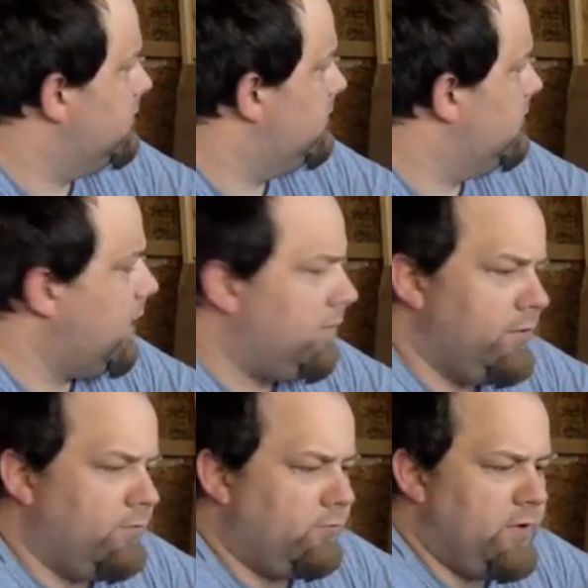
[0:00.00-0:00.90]
yeah,
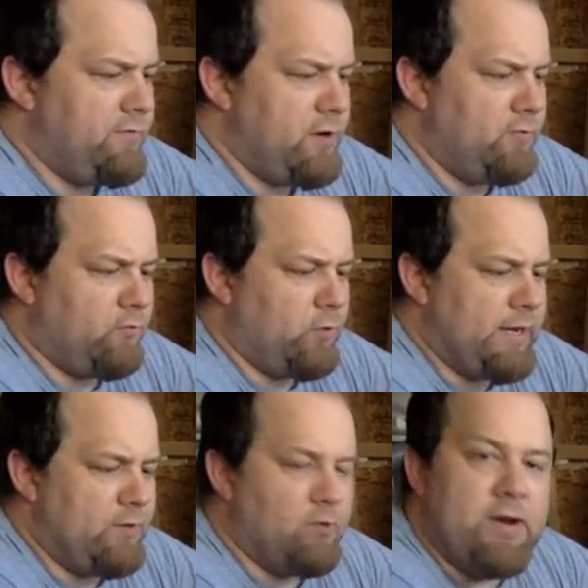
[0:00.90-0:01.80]
we
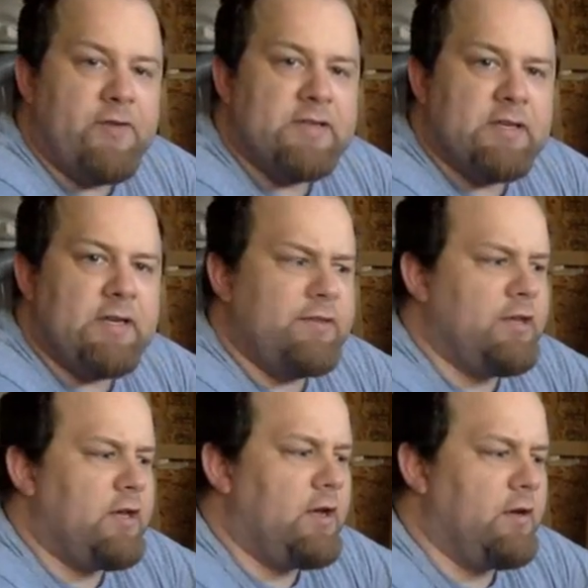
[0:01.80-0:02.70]
revisited
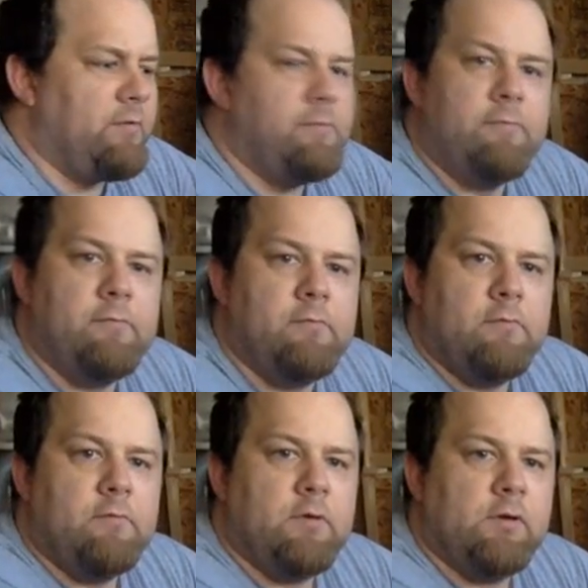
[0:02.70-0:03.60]
the
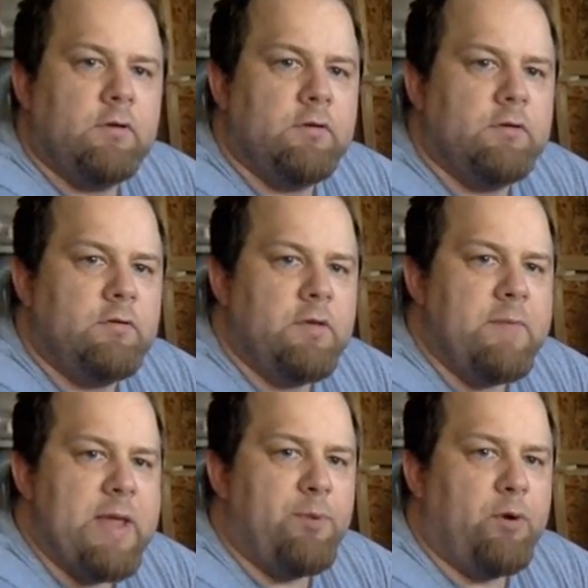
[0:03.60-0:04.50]

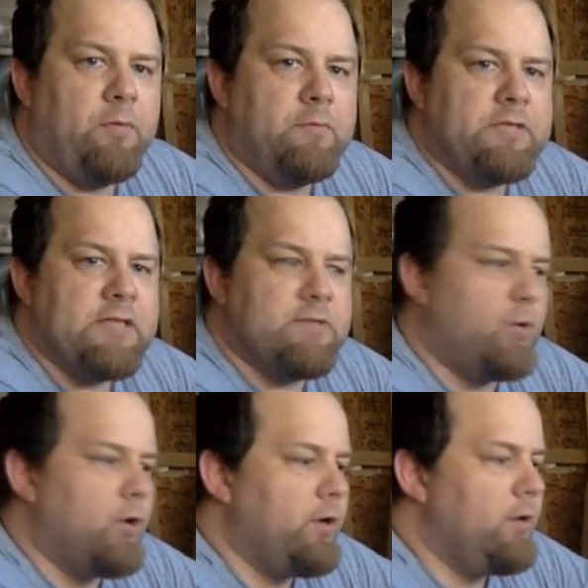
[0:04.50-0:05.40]
maple test
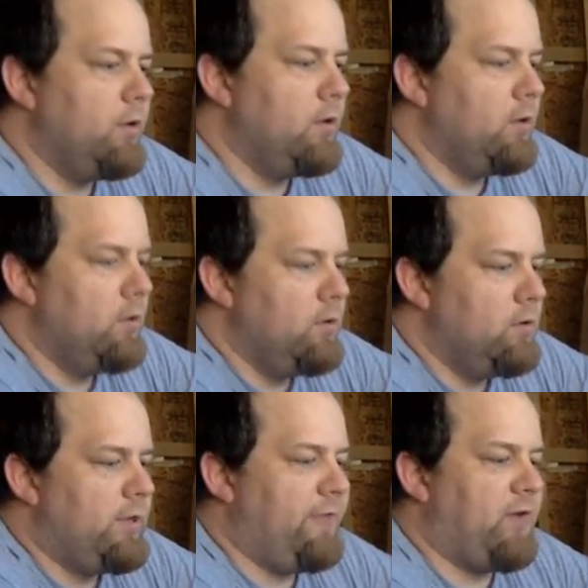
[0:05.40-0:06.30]
board.
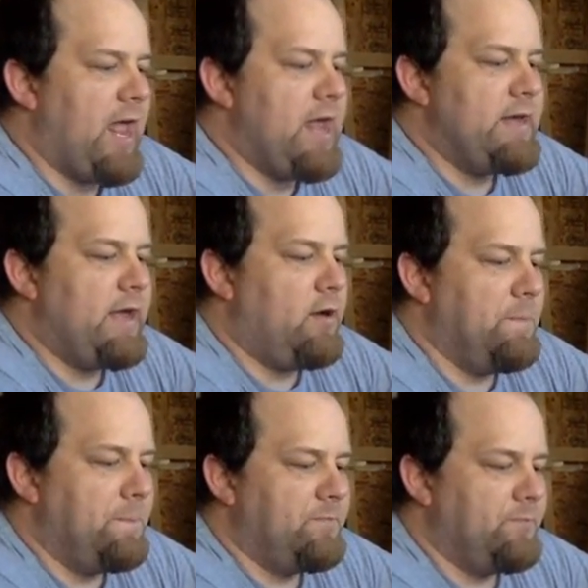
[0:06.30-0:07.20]
That flattened out
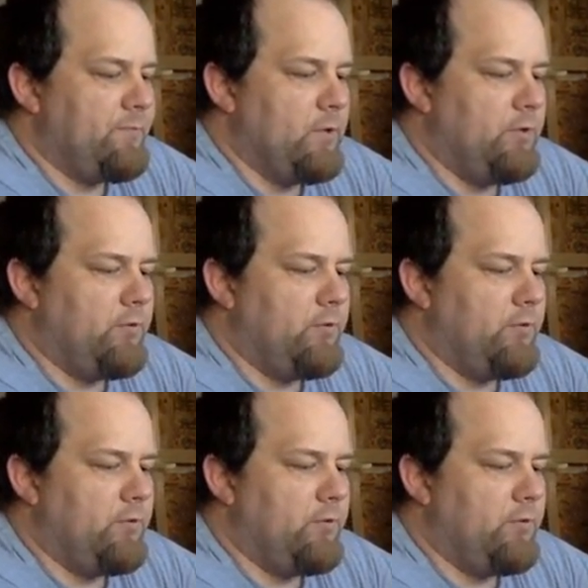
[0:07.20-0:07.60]
over